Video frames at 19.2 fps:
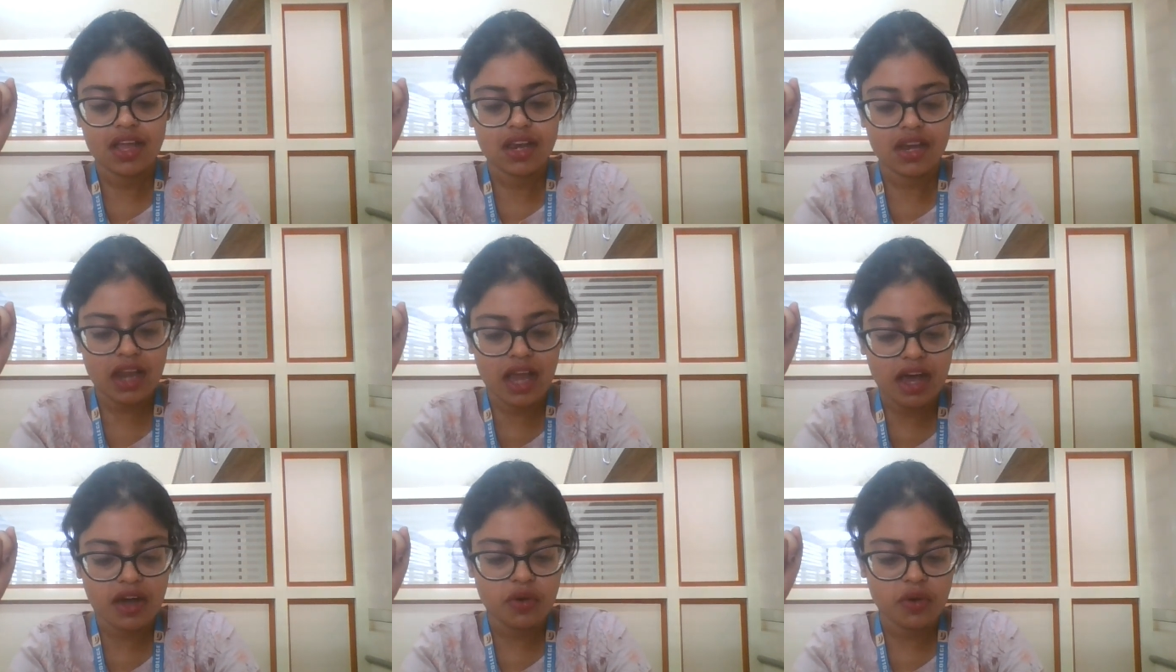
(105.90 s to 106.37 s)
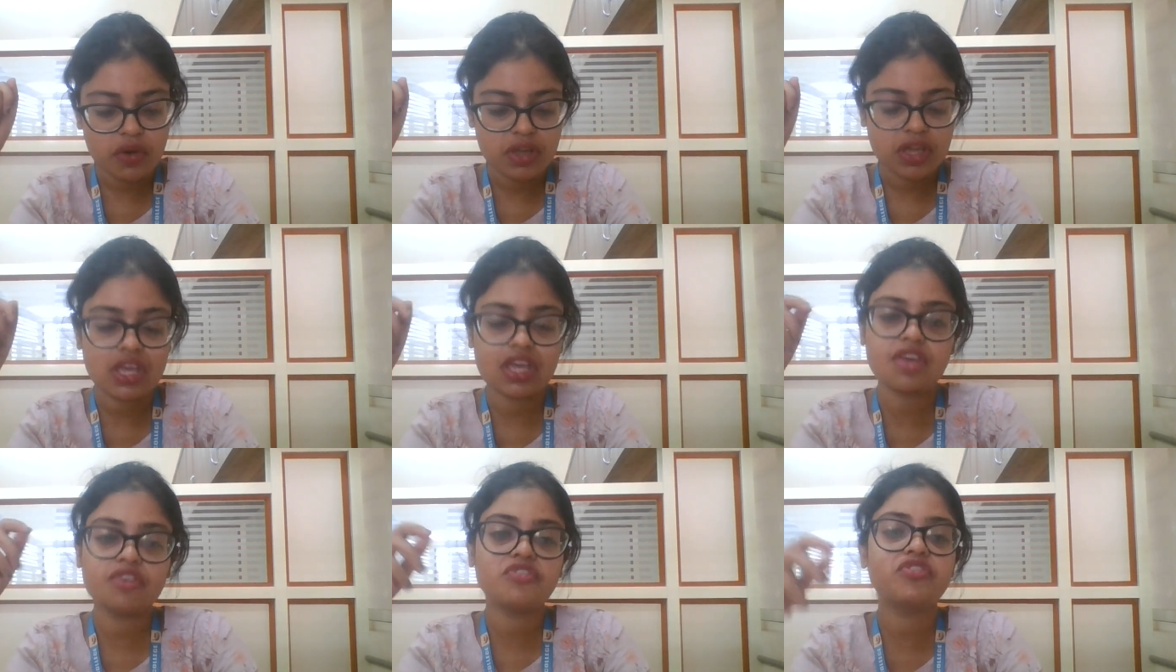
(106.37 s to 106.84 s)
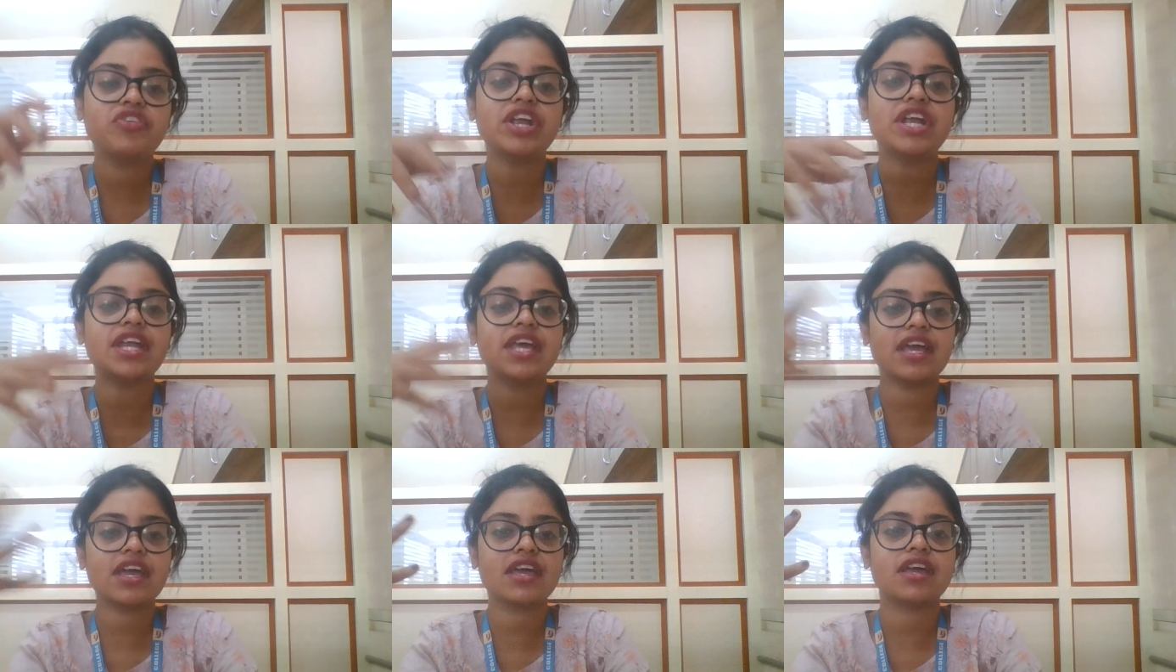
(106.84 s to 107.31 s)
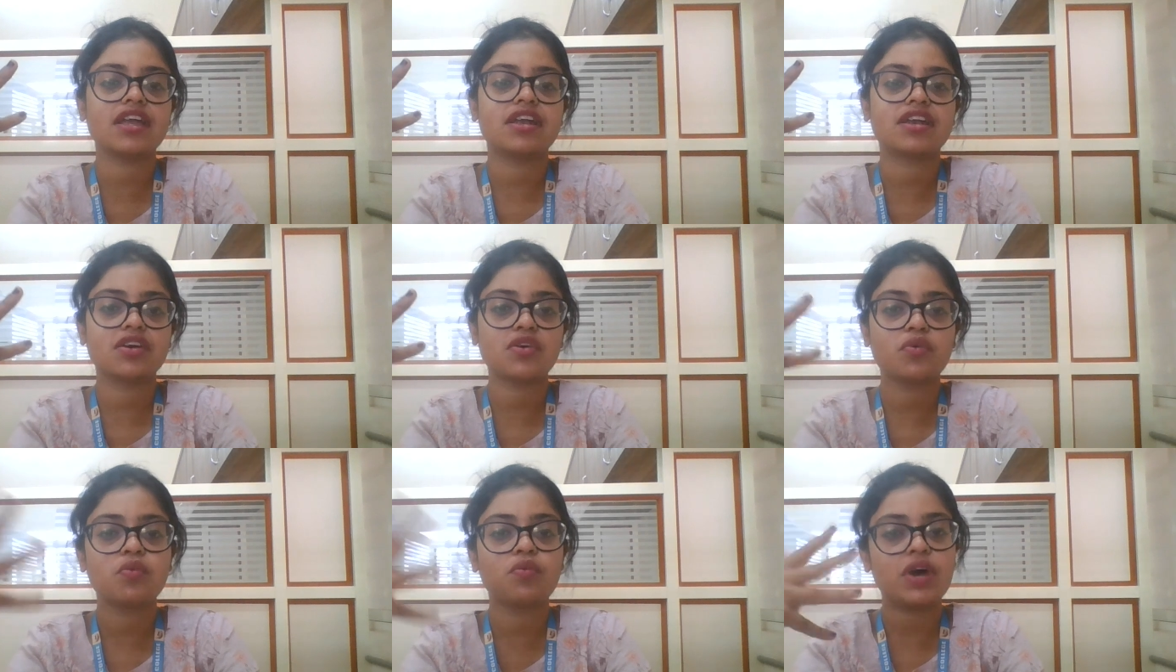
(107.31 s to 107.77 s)
Now, if we take it
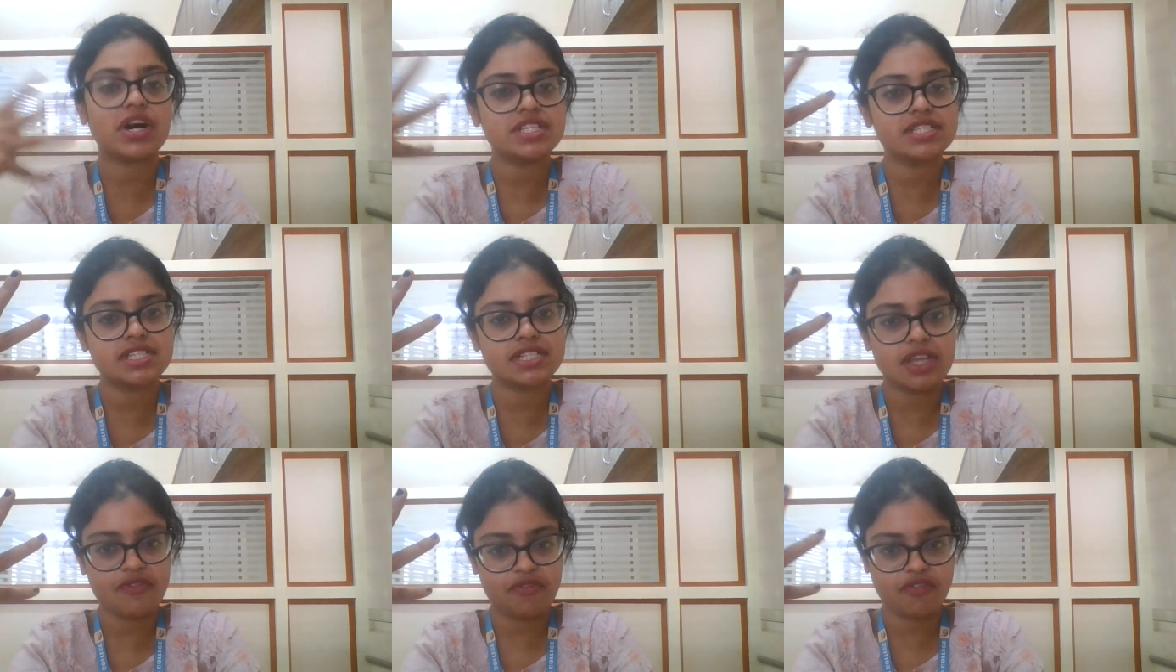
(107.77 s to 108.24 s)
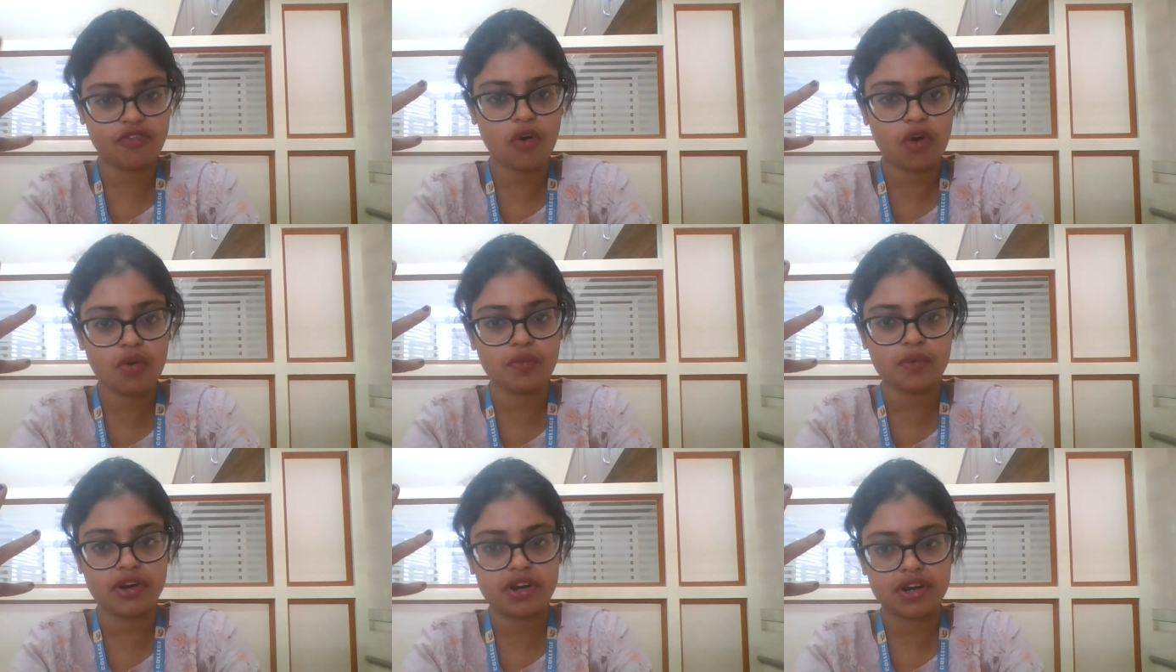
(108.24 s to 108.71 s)
one step forward,